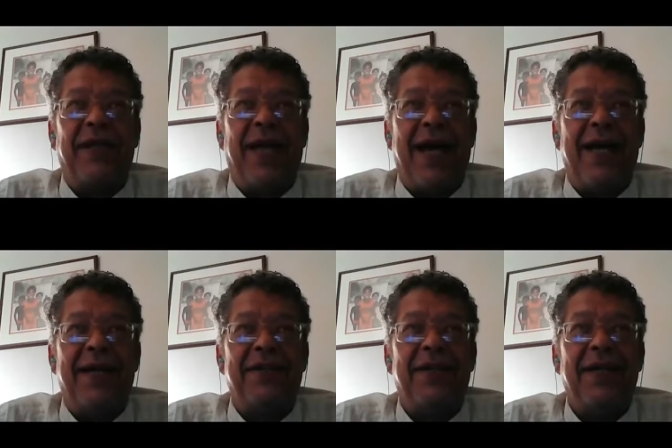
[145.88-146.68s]

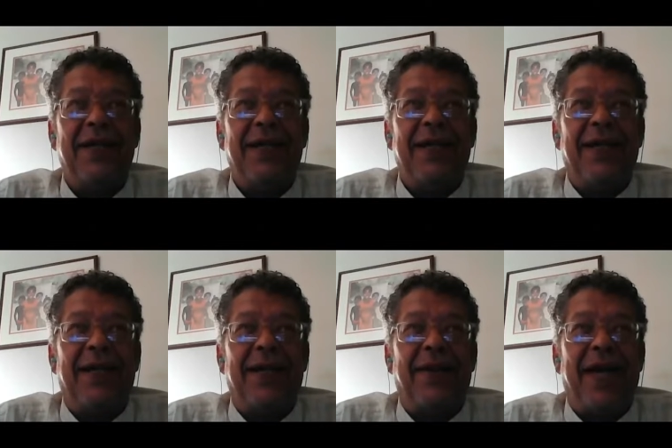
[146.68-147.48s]
realize
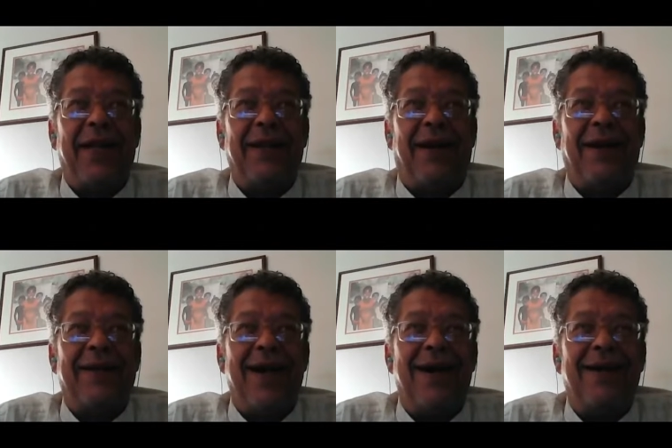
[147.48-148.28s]
that our
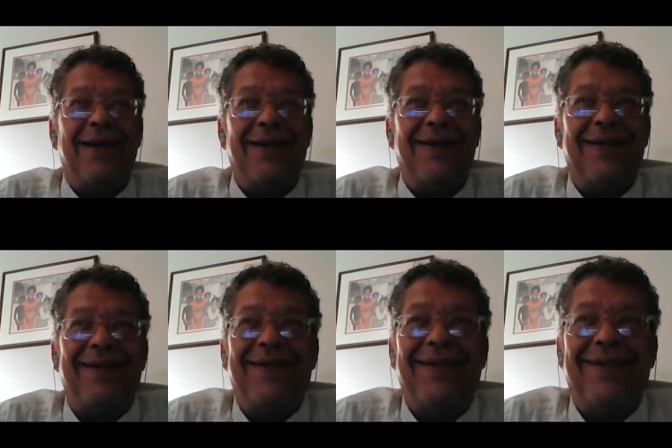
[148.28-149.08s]
young
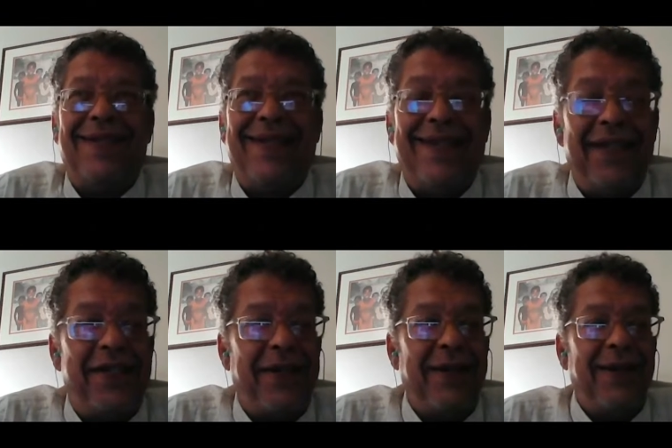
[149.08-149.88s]

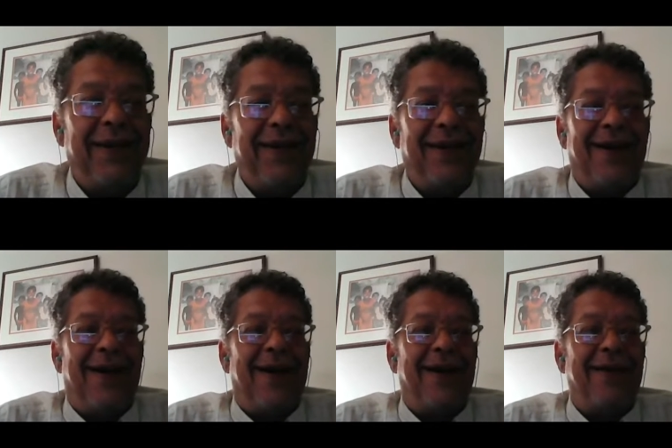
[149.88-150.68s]
kids
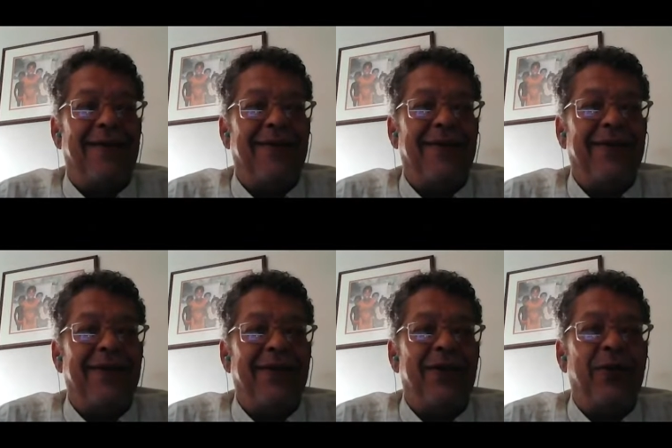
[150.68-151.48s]
are
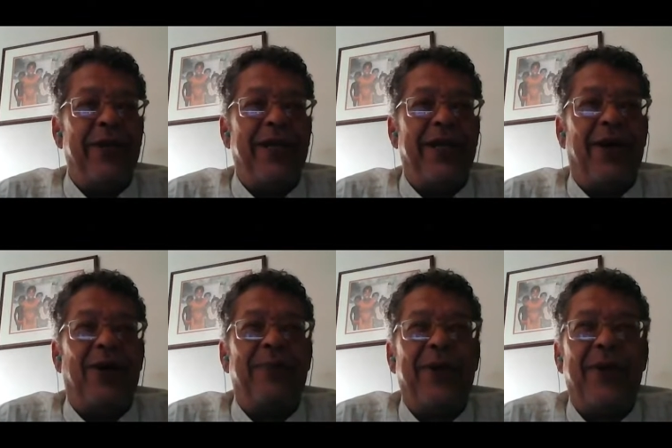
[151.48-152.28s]
doing
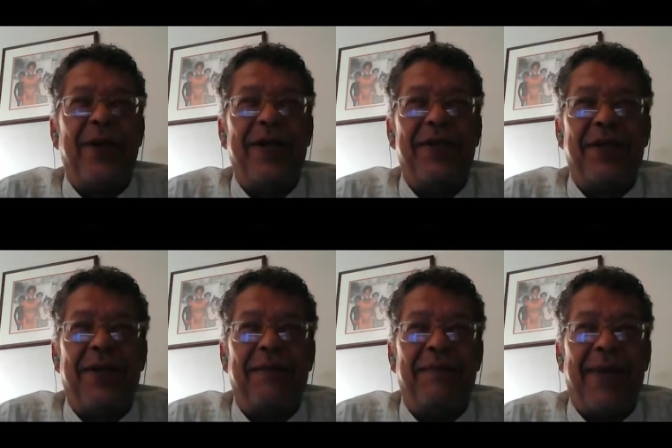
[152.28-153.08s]
opioids,
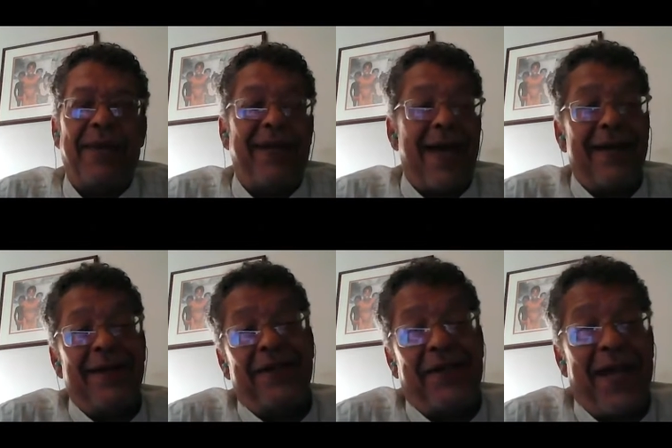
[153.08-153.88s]
maybe not
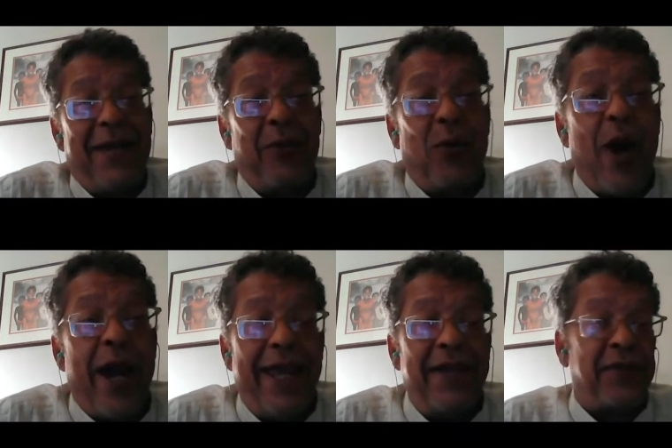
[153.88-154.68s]
in the same
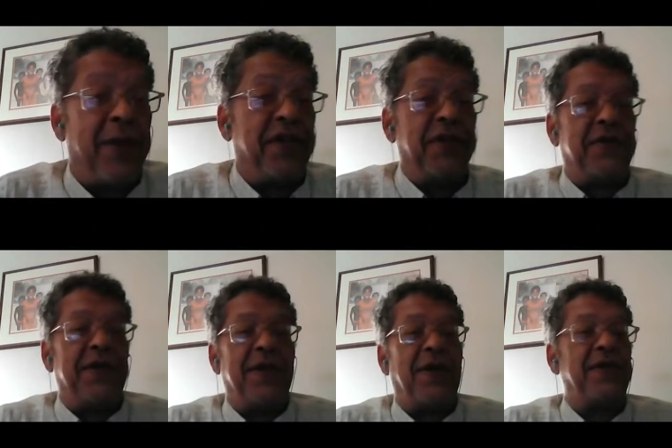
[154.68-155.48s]
way as what you
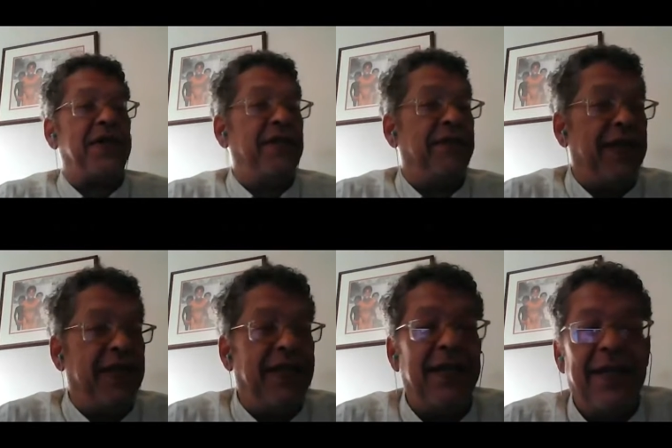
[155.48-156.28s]
see on
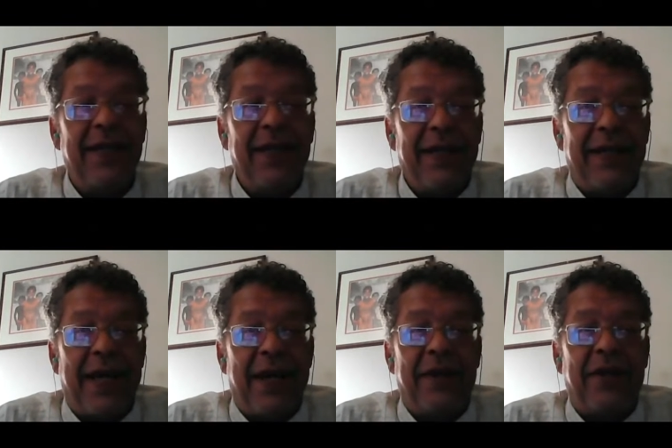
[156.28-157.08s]
TV,
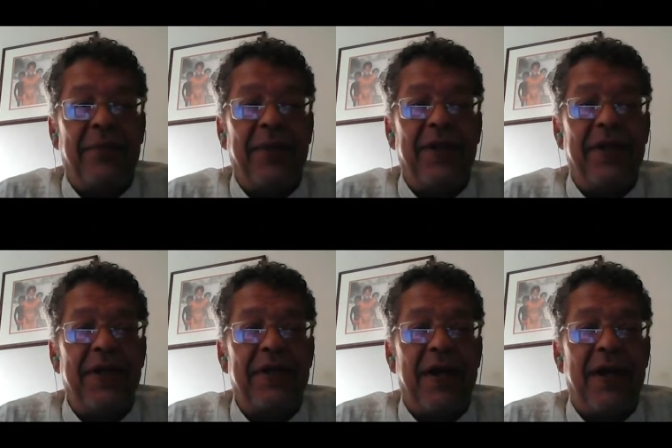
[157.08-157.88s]
that other
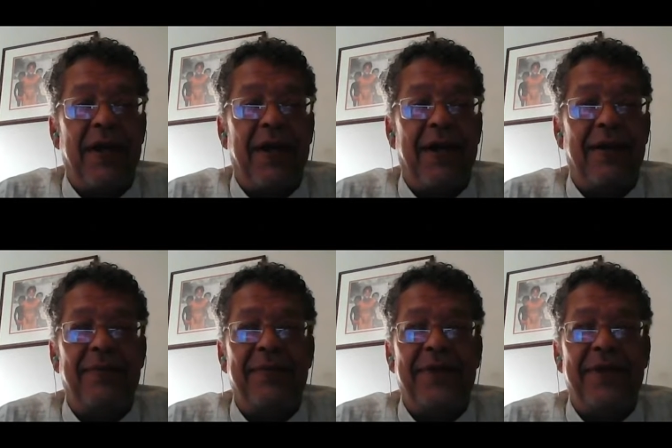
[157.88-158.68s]
communities are,